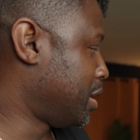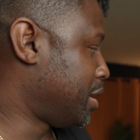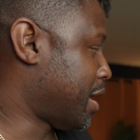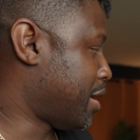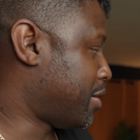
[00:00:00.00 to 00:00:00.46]

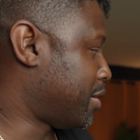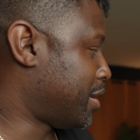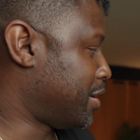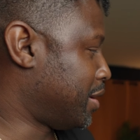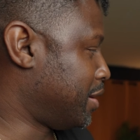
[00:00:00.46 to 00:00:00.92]
Now,
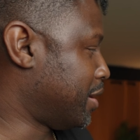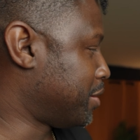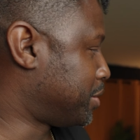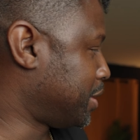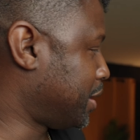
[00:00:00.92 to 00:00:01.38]

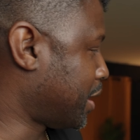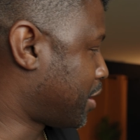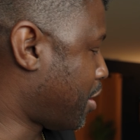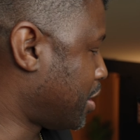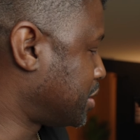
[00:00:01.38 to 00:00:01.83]
another thing that
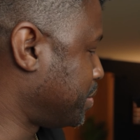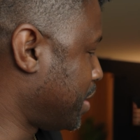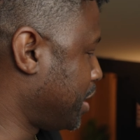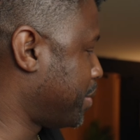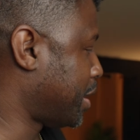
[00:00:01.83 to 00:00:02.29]
costs
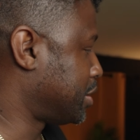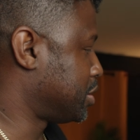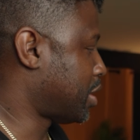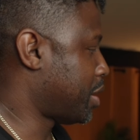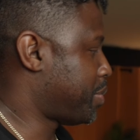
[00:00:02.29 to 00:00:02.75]
money about
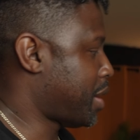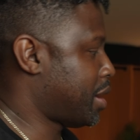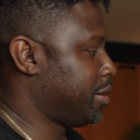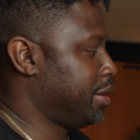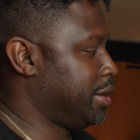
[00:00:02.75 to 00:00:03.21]
this
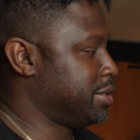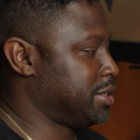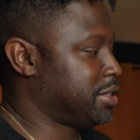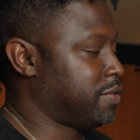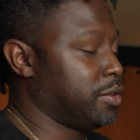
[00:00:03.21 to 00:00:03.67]
tripod is
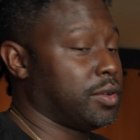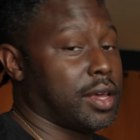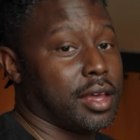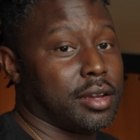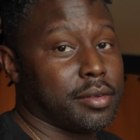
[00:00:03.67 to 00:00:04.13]
this fluid
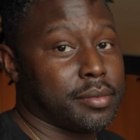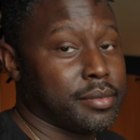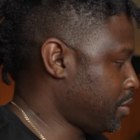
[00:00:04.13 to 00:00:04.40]
head.